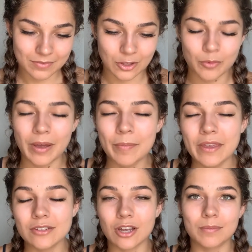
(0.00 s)
You might be
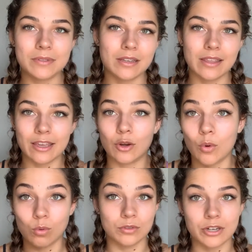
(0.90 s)
adopting like an
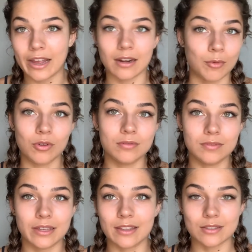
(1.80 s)
older animal.
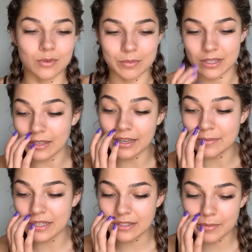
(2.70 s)
Like that's what I'm seeing. Like I'm
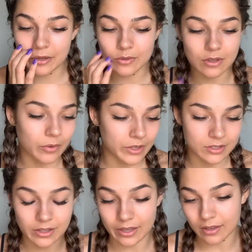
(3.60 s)
seeing somebody who's going
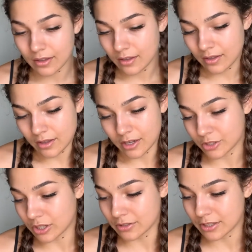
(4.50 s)
to like a
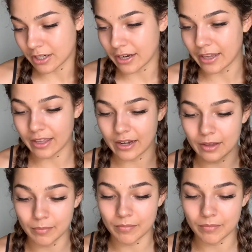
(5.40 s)
shelter and
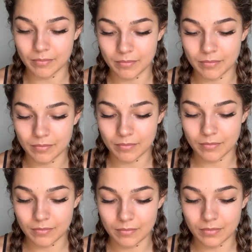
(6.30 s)
getting
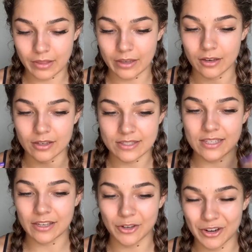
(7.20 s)
like a
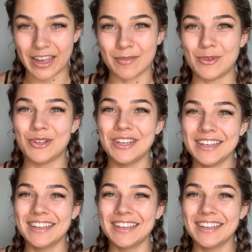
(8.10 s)
senior animal.